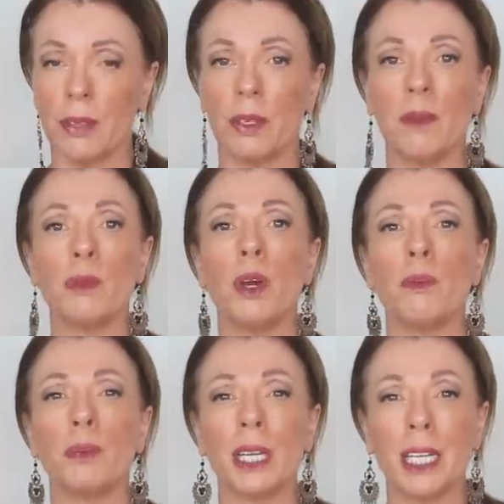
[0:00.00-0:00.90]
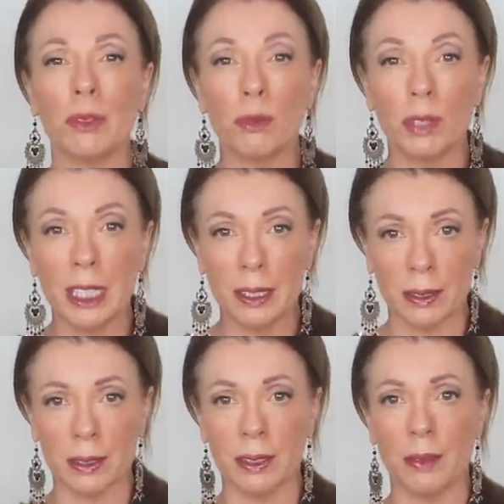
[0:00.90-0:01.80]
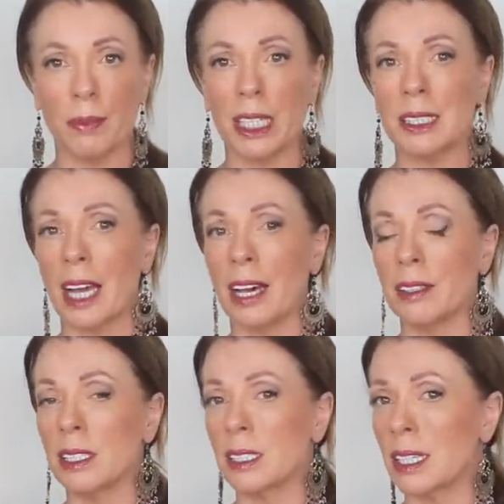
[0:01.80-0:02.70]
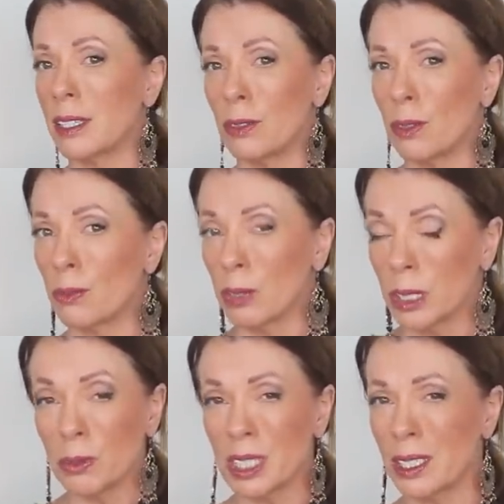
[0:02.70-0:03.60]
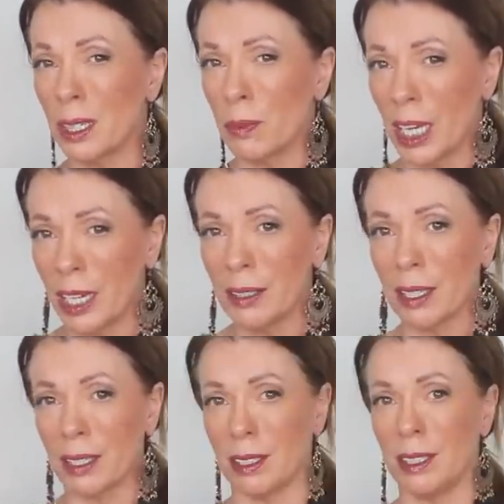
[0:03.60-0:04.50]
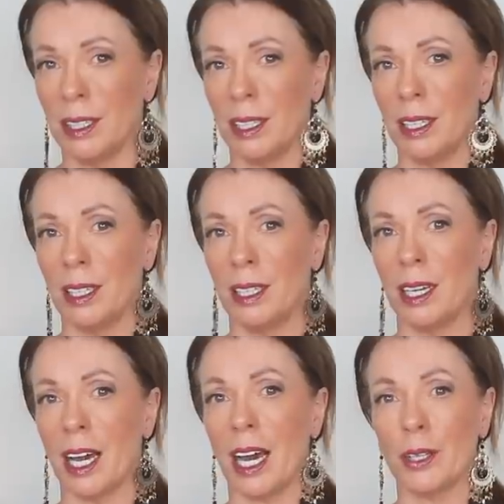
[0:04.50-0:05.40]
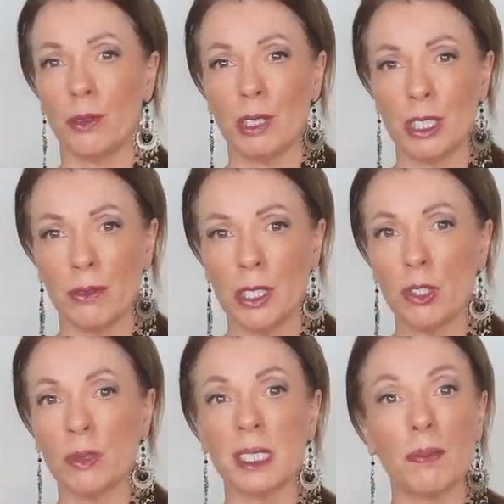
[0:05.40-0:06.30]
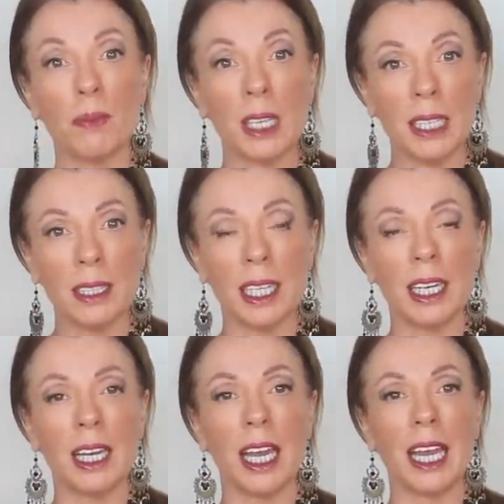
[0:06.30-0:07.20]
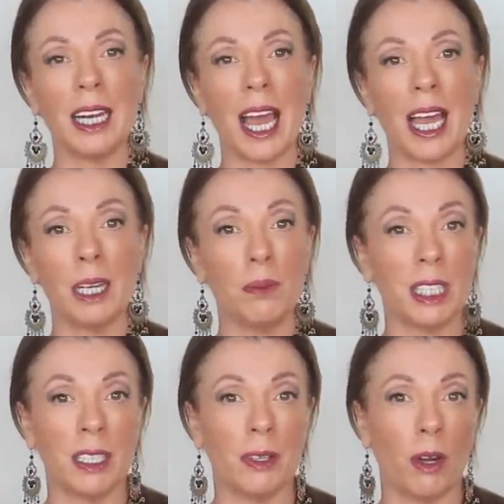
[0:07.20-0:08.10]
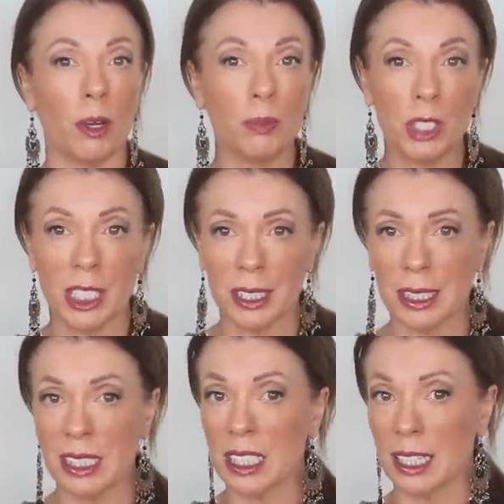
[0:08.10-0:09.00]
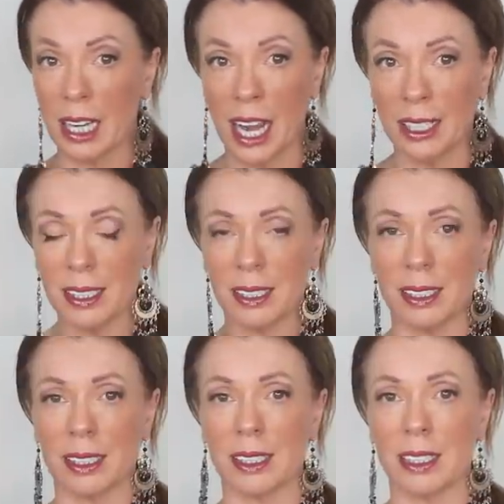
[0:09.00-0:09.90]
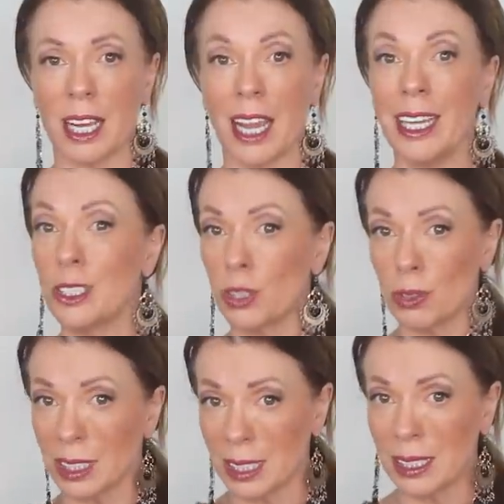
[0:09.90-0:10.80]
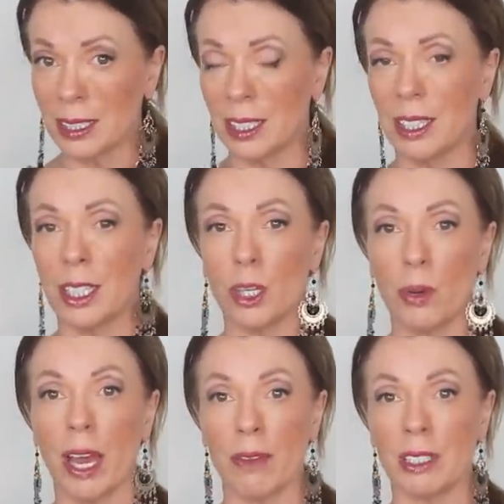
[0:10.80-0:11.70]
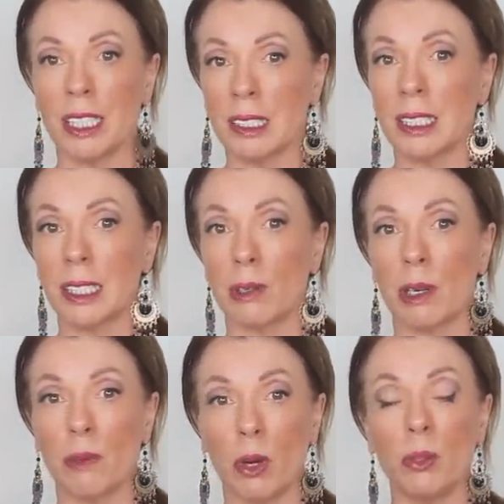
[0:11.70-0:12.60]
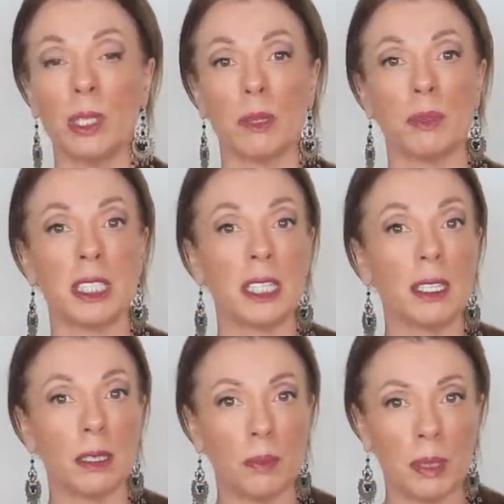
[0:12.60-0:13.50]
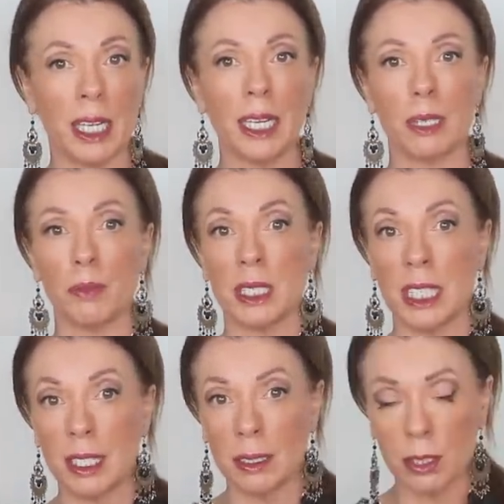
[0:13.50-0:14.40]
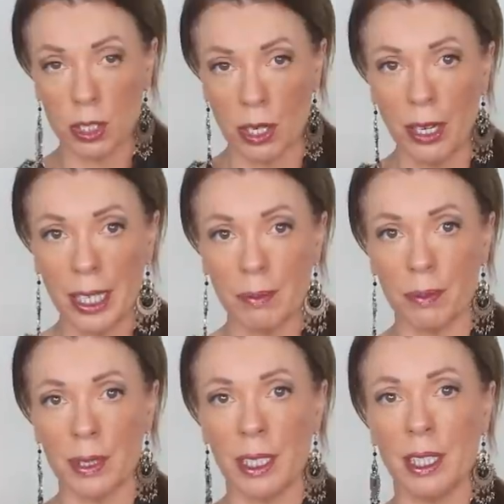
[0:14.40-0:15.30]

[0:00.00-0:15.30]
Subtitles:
Them not being real means others are not real to them either. Other individuals are merely inanimate objects to the narcissist, extras who have a necessary role in a particular play at a particular time.